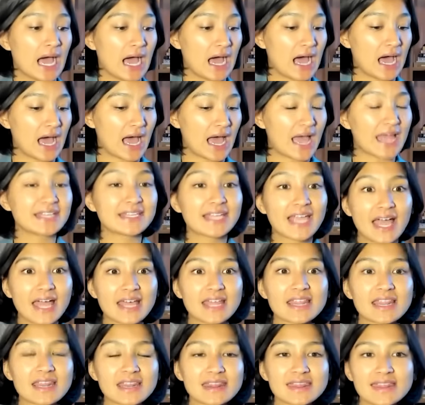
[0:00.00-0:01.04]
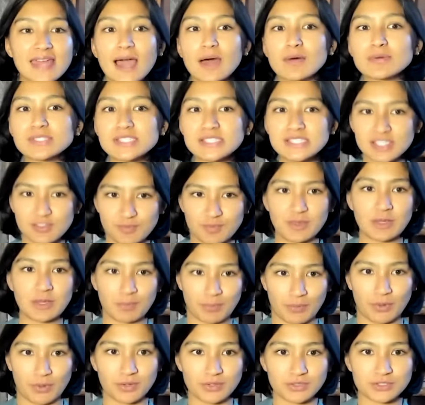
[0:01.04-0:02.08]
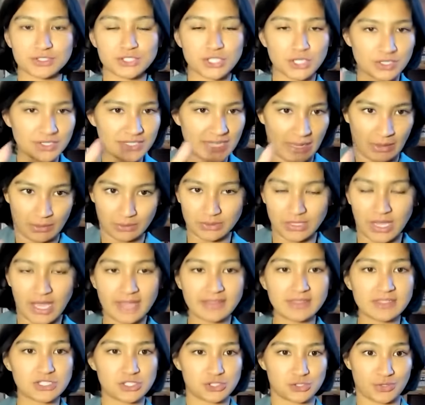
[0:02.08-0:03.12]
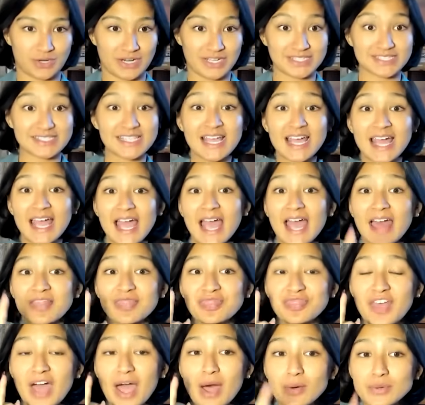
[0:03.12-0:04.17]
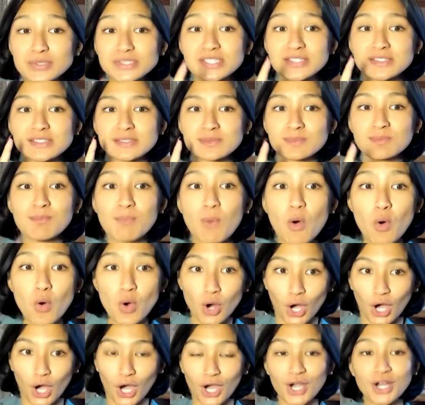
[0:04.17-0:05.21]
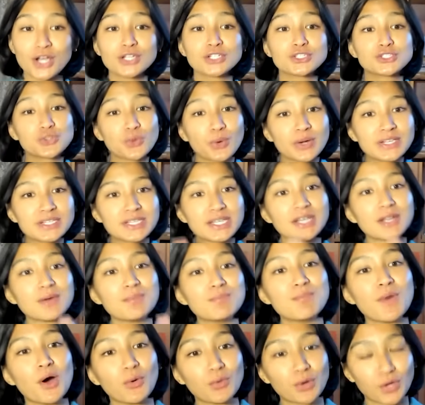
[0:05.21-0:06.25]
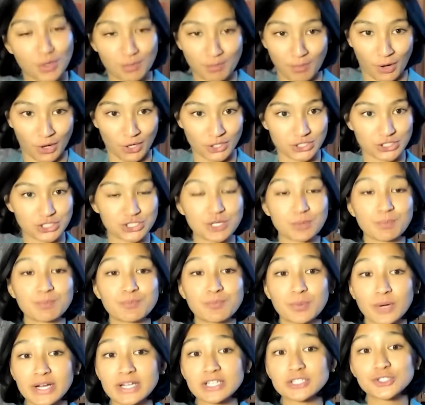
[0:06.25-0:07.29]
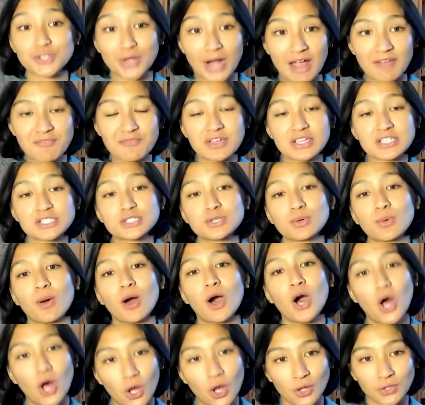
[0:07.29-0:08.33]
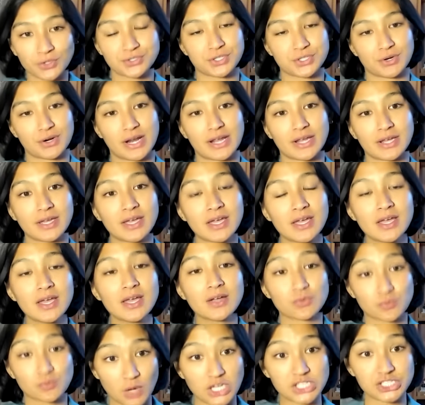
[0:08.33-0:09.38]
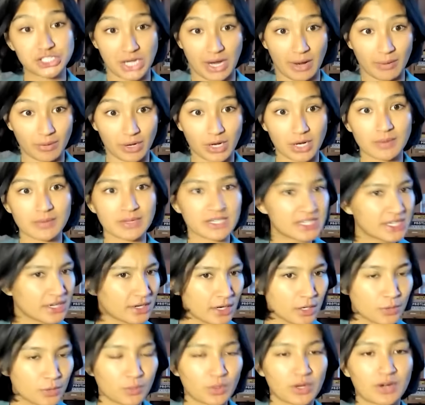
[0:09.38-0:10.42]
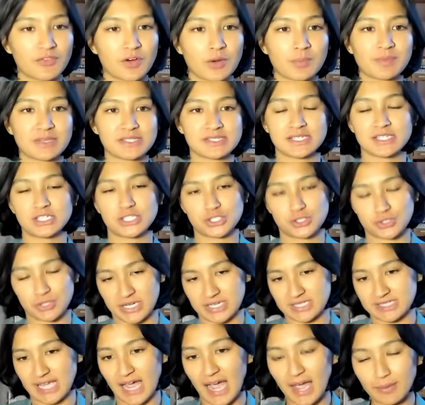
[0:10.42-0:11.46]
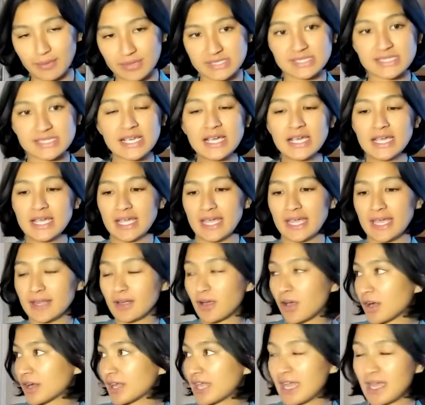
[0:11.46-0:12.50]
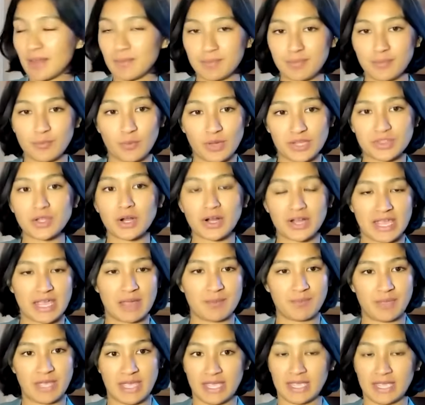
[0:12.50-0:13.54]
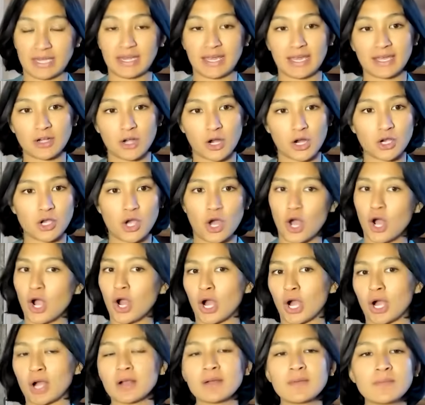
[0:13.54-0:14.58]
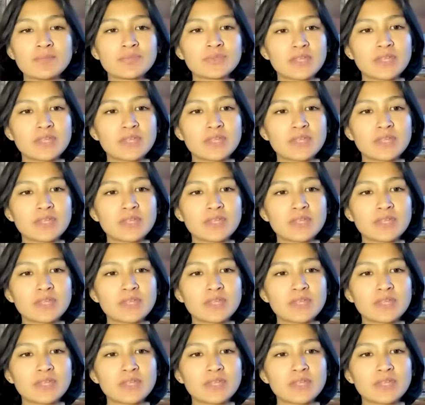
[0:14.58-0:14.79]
And yet, thousands of people turned out, lined the streets, and thousands more joined in a motor march to bring traffic to a halt during rush hour here on one of our busiest streets. I was in our with our campaign in our car,